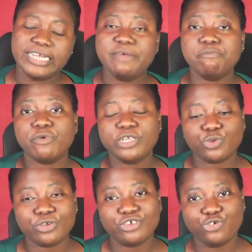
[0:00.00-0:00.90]
they
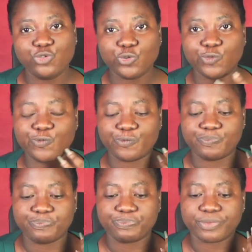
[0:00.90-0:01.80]
monitor the use of
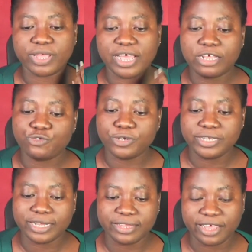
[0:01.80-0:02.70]

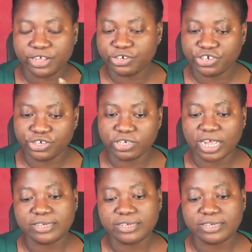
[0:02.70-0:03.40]
electronic data exchange.